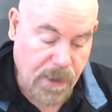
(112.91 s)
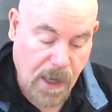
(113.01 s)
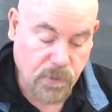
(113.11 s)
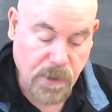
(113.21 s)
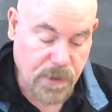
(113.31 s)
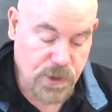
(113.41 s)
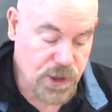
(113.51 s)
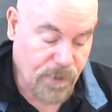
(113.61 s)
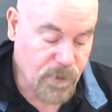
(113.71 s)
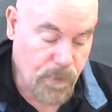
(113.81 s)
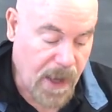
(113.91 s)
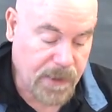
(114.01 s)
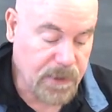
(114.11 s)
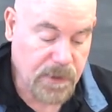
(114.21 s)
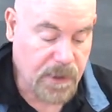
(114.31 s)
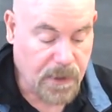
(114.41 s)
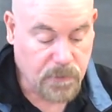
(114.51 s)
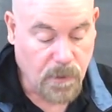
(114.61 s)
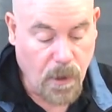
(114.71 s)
out and shove it back in again.